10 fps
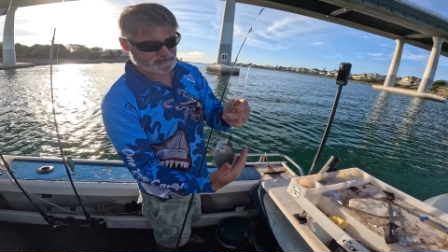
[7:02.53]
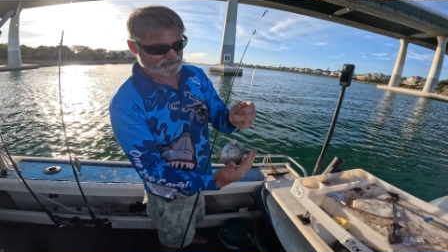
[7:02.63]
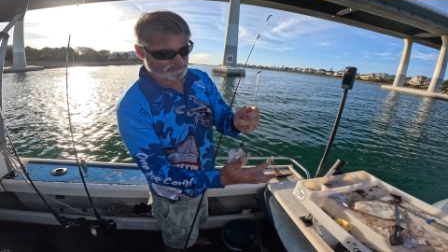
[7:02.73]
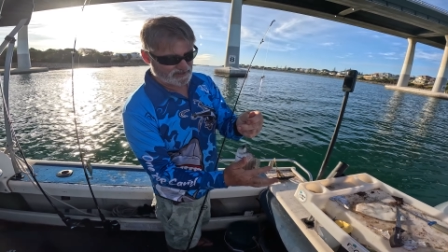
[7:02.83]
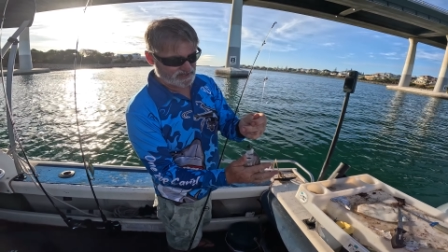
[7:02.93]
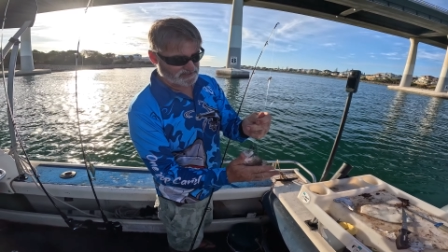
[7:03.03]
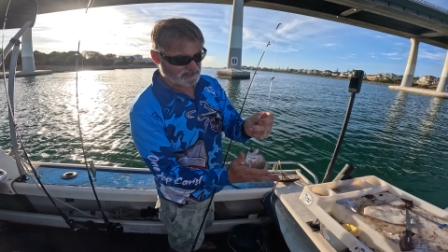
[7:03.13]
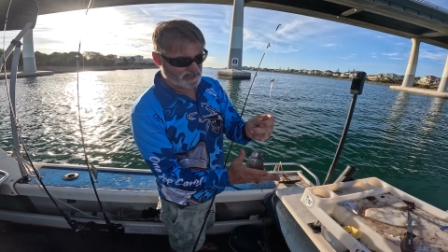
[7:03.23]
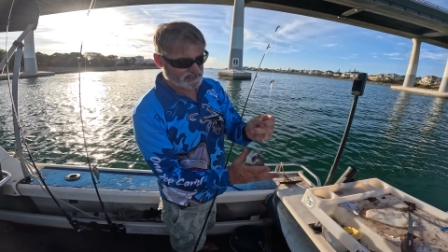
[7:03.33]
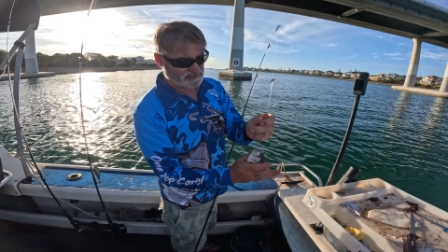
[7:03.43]
just for
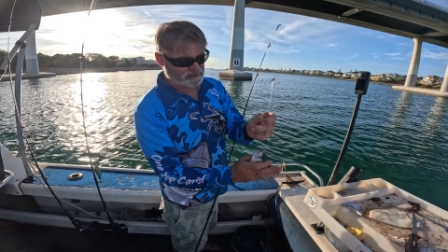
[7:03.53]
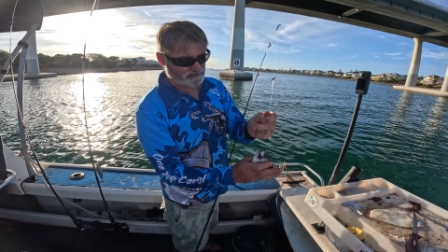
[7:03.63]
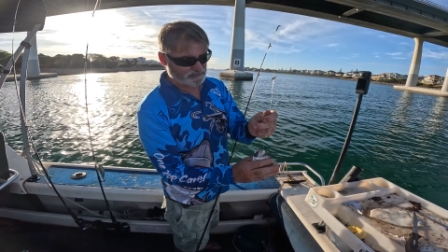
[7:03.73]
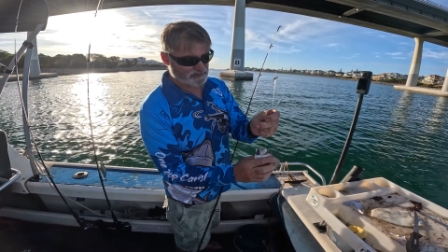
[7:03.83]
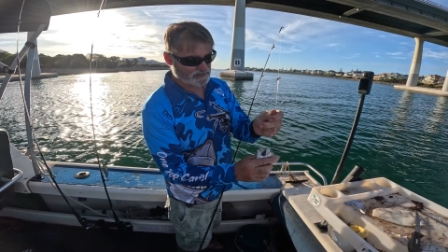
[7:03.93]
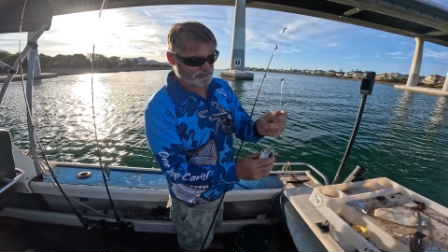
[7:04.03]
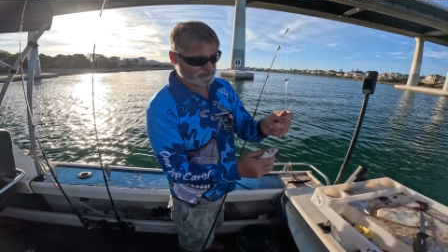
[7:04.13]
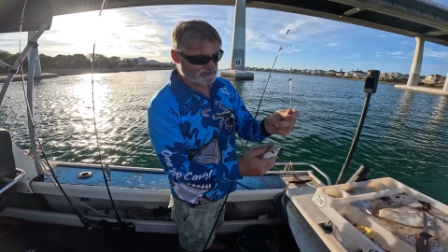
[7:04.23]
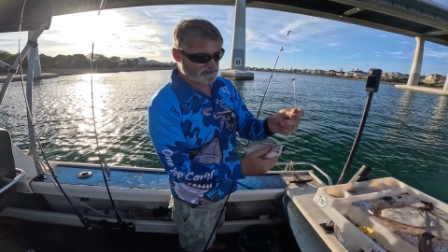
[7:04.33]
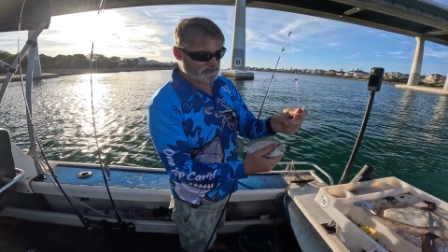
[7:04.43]
educational
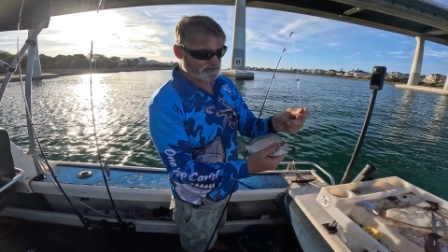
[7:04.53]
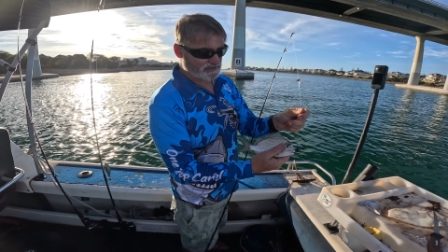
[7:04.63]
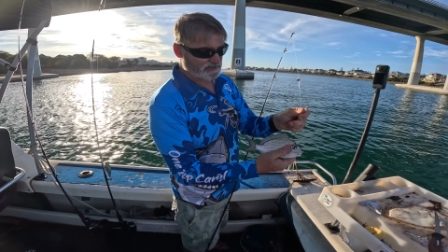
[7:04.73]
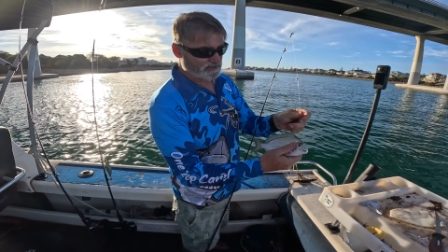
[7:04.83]
purposes,